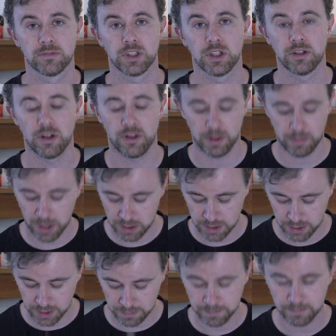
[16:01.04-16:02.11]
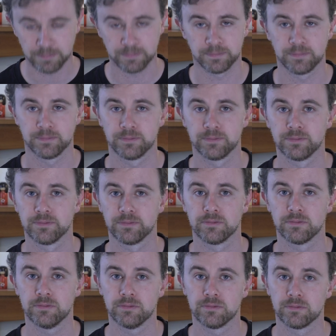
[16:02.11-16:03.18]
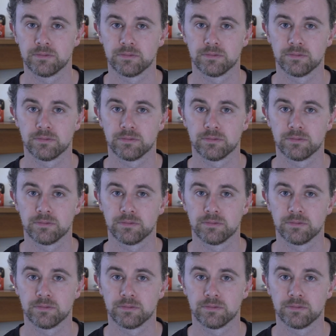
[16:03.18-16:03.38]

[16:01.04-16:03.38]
You got nothing better to do? Hmm?